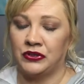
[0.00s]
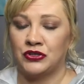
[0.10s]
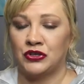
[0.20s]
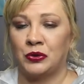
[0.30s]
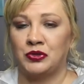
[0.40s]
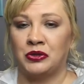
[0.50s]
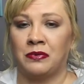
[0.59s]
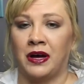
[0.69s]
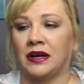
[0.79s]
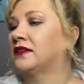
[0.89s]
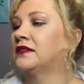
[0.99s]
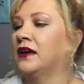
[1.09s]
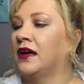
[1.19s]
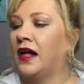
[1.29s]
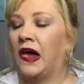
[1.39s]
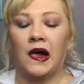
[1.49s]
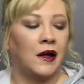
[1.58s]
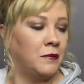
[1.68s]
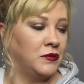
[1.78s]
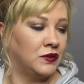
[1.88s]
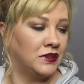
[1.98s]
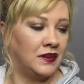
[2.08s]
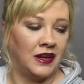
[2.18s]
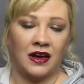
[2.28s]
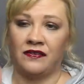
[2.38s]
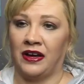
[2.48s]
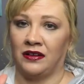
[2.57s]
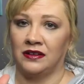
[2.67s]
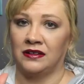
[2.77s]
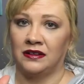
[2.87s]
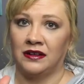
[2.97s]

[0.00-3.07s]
description box, you'll see that I found